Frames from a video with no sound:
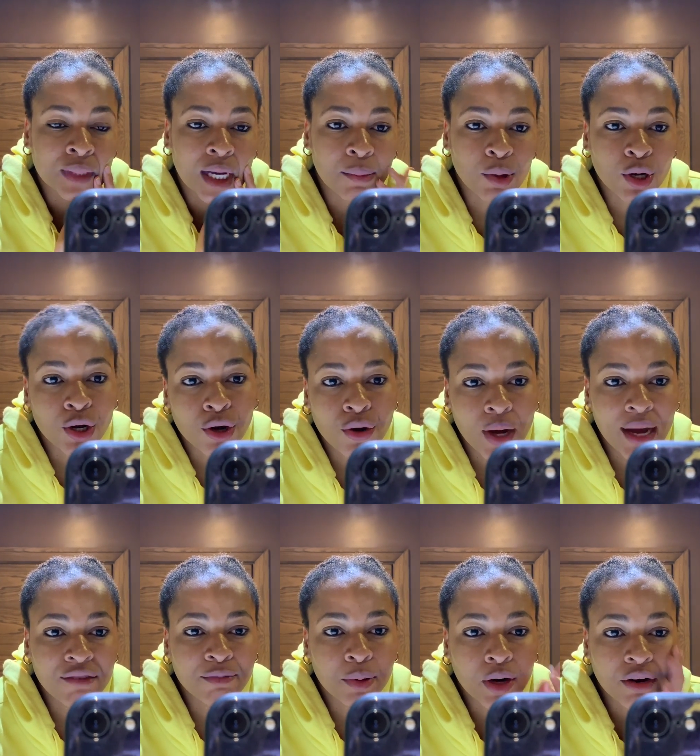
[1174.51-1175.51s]
I'm gonna go
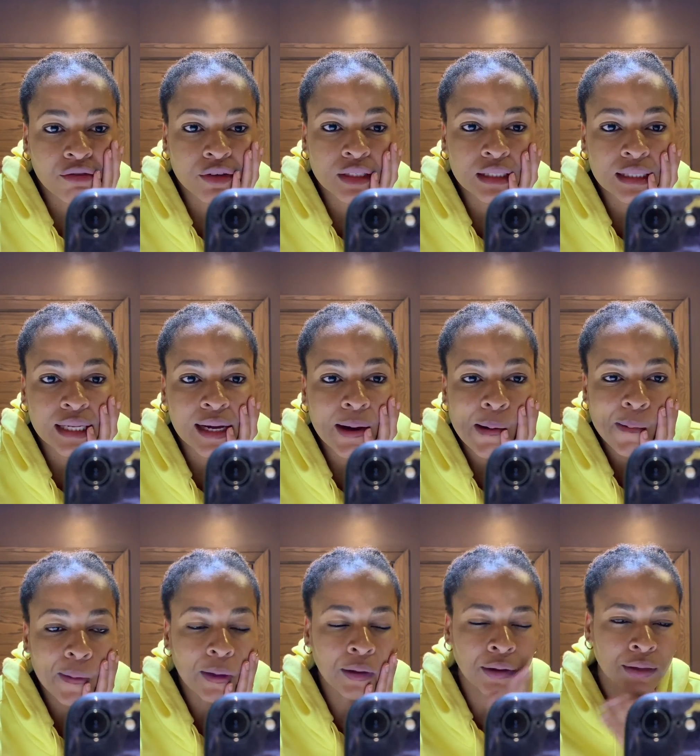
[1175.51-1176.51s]
have breakfast
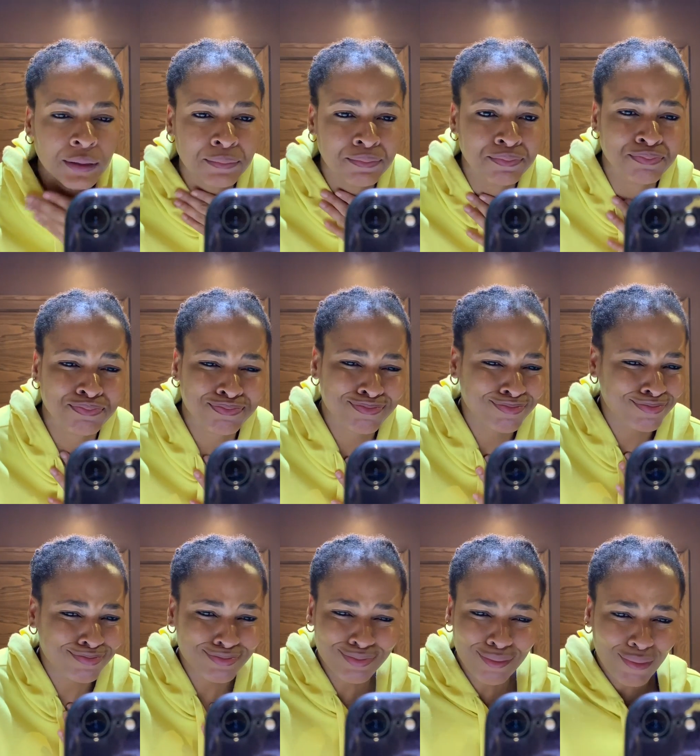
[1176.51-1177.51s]
now.
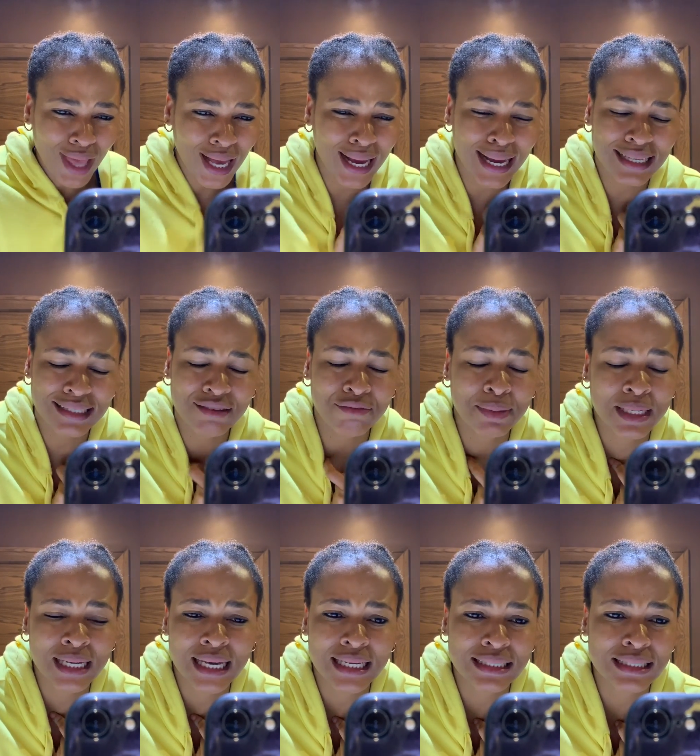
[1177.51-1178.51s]
Guys, I've
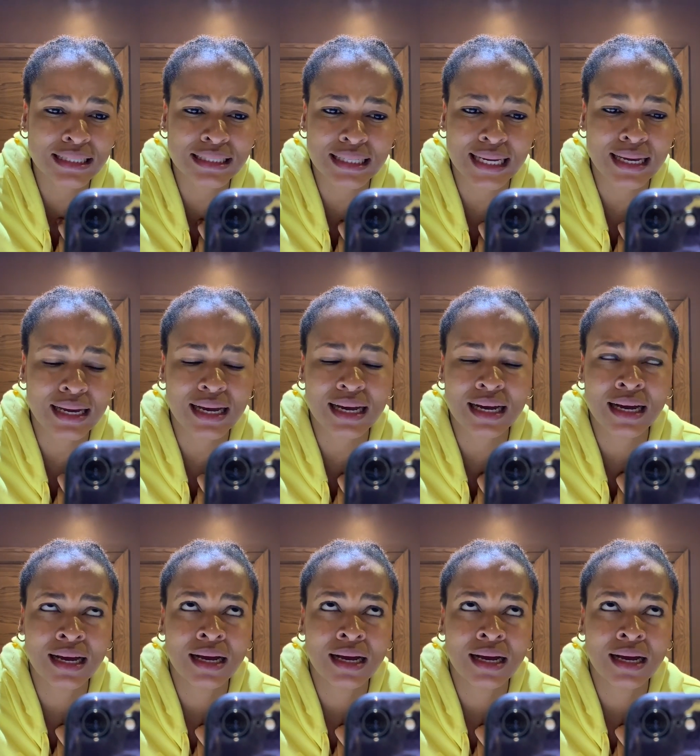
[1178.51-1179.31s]
been here since like